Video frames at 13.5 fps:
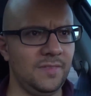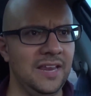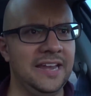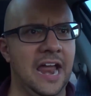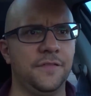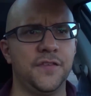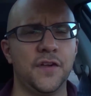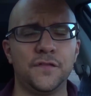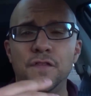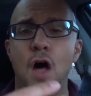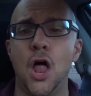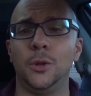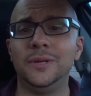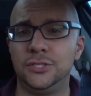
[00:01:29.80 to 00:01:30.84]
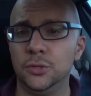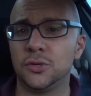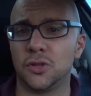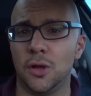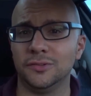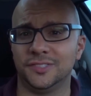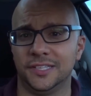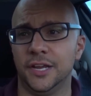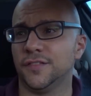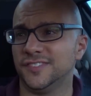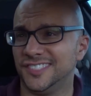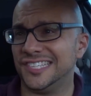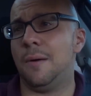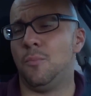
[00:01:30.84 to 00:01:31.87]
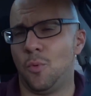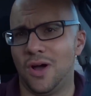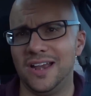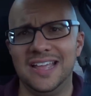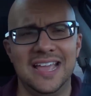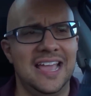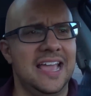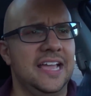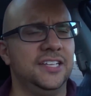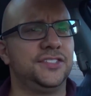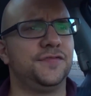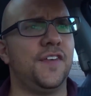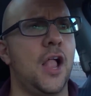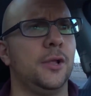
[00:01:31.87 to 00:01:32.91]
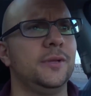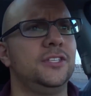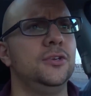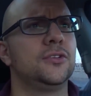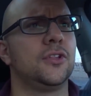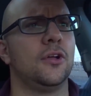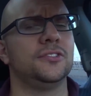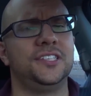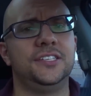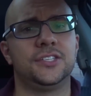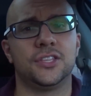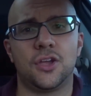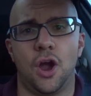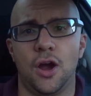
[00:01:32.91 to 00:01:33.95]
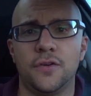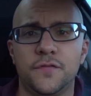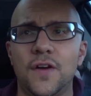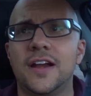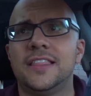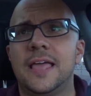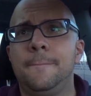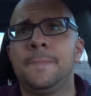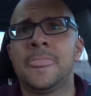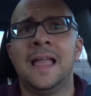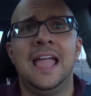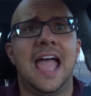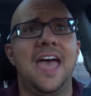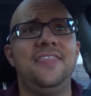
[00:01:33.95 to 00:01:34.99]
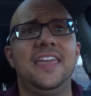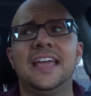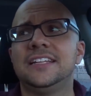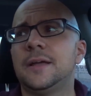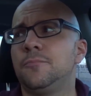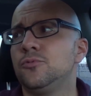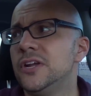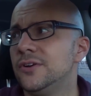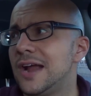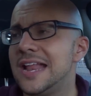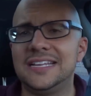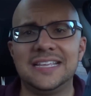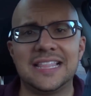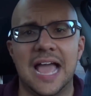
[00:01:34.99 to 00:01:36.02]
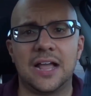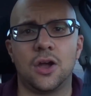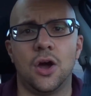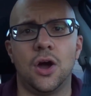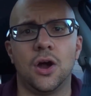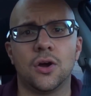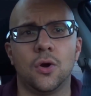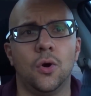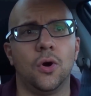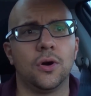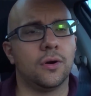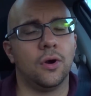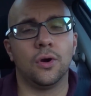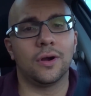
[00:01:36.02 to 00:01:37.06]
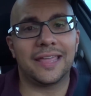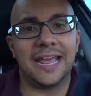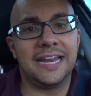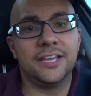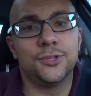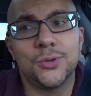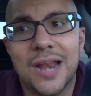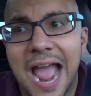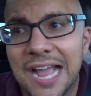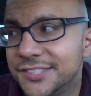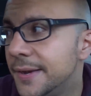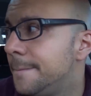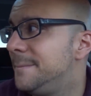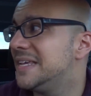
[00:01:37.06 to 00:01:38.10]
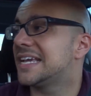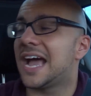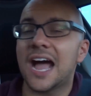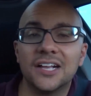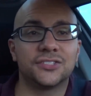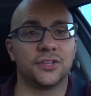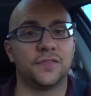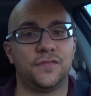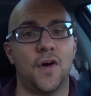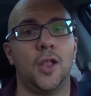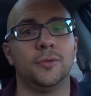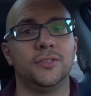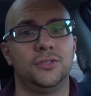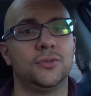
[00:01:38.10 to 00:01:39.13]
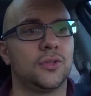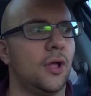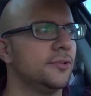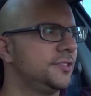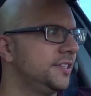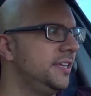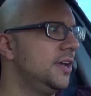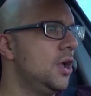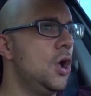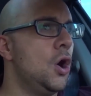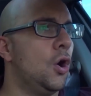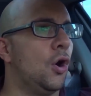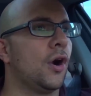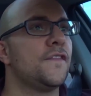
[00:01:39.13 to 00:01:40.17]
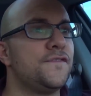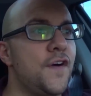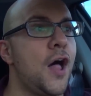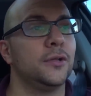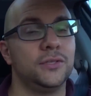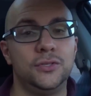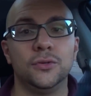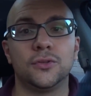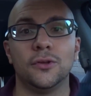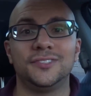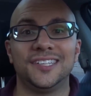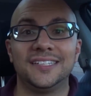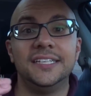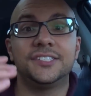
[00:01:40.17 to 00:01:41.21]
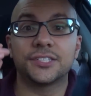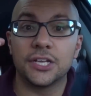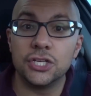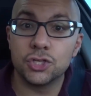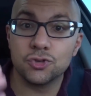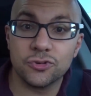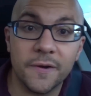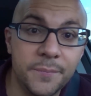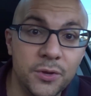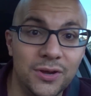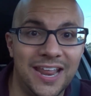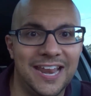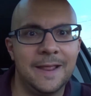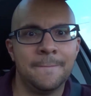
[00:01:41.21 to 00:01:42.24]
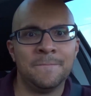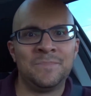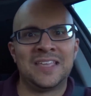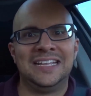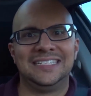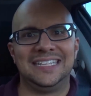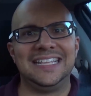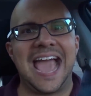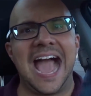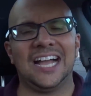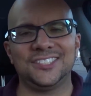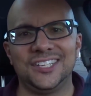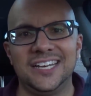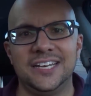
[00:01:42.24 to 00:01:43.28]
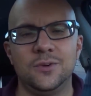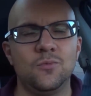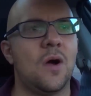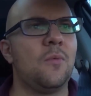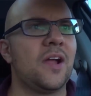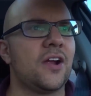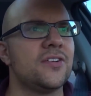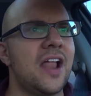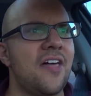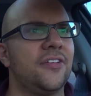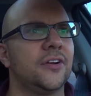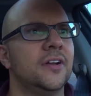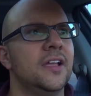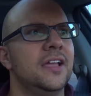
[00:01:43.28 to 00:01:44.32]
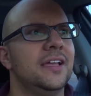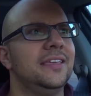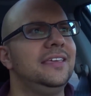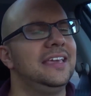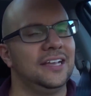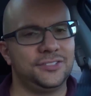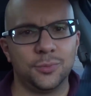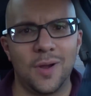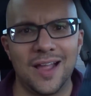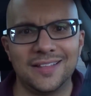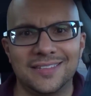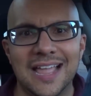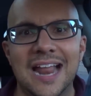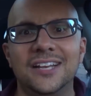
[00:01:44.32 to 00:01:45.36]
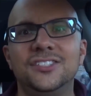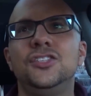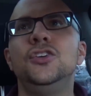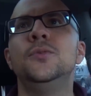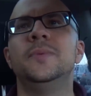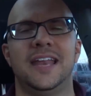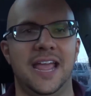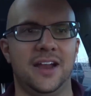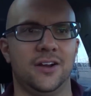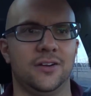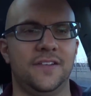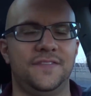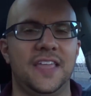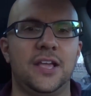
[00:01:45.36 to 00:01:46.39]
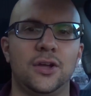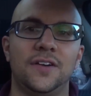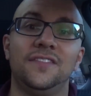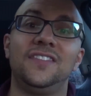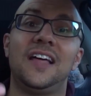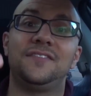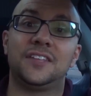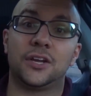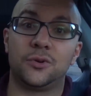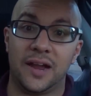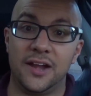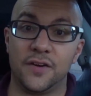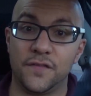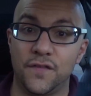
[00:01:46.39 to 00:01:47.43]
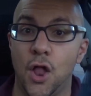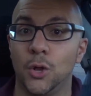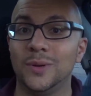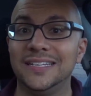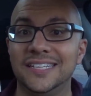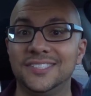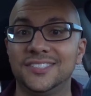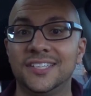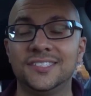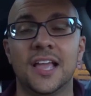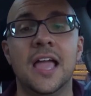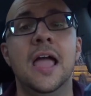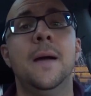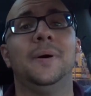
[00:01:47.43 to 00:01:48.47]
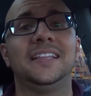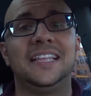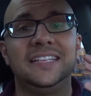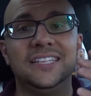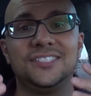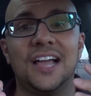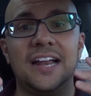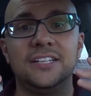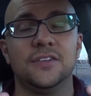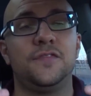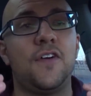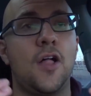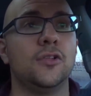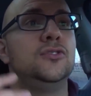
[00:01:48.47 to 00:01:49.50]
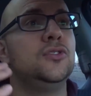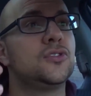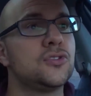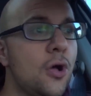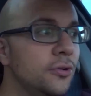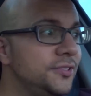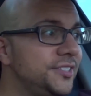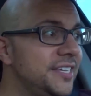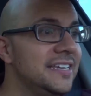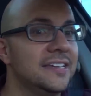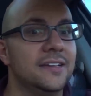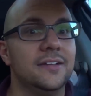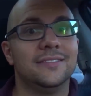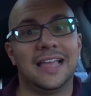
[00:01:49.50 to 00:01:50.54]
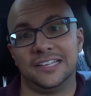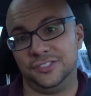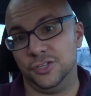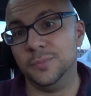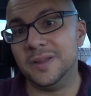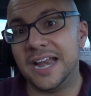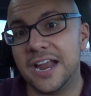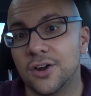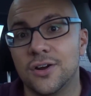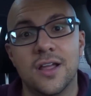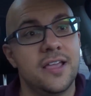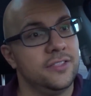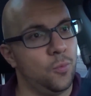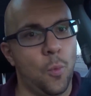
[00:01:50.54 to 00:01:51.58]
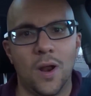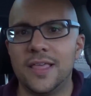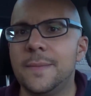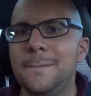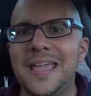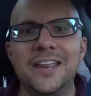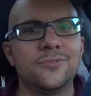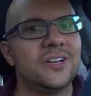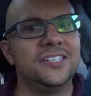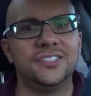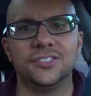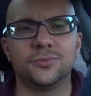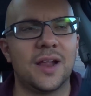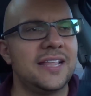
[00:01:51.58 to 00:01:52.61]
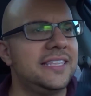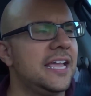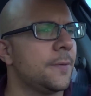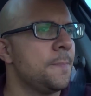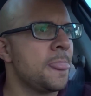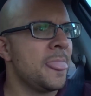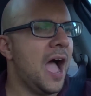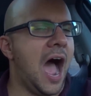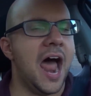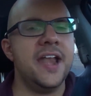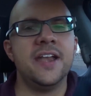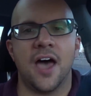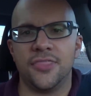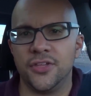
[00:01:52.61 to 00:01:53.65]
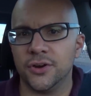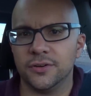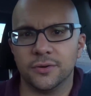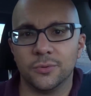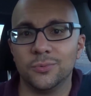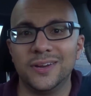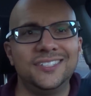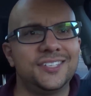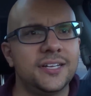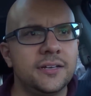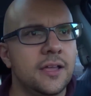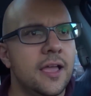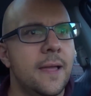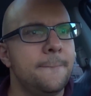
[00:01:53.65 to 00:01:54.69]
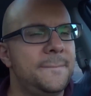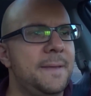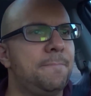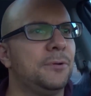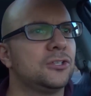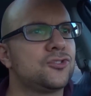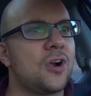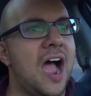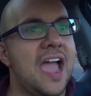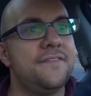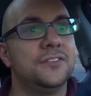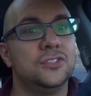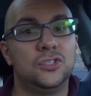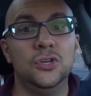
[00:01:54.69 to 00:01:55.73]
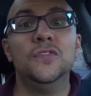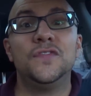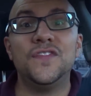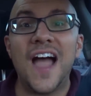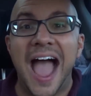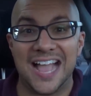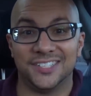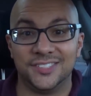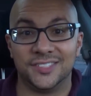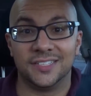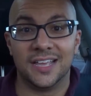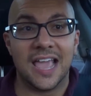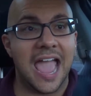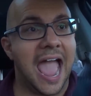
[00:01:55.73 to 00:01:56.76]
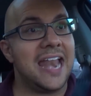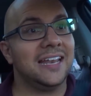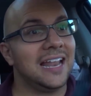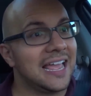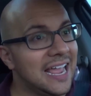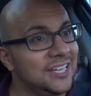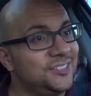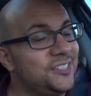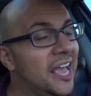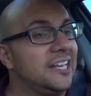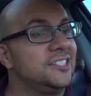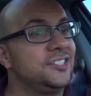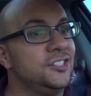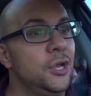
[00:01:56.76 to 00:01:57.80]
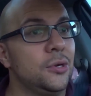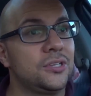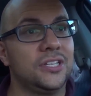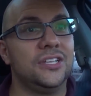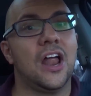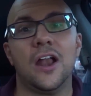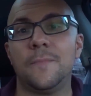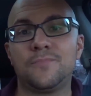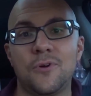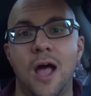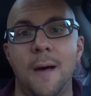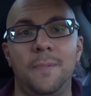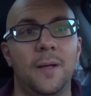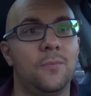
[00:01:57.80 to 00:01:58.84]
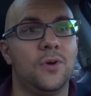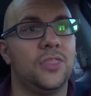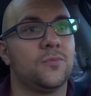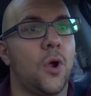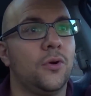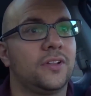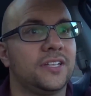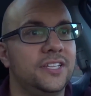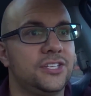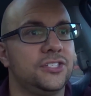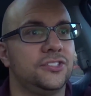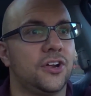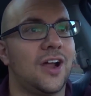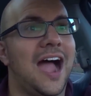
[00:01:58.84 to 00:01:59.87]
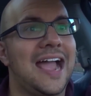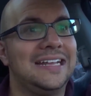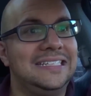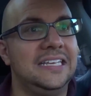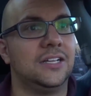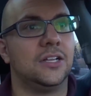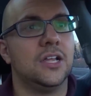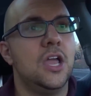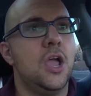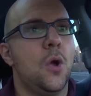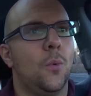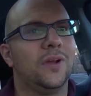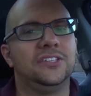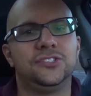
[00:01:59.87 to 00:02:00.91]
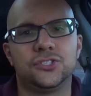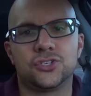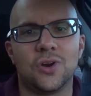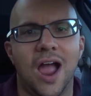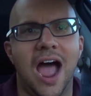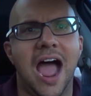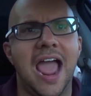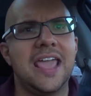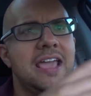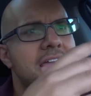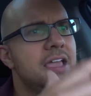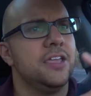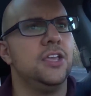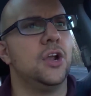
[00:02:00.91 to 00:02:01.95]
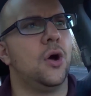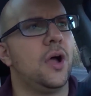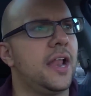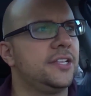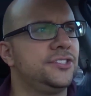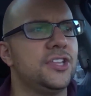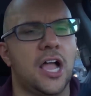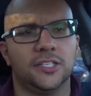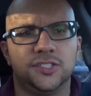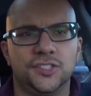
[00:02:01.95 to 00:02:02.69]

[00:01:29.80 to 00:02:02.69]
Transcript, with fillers: Now, if you're following too closely or if someone is following too closely to the car in front of them and they end up rear-ending that car or, or getting into an accident because they're following too closely or if following too closely at least contributed to the accident in one way or another, guess what? That is human error. If they could have left a greater following distance, but they decided to follow too closely, that's human error. One of the main reasons right there. Another reason, people drive too fast. And like I said, it's usually not a problem when the road conditions are ideal. When it's dry, you know, and it's not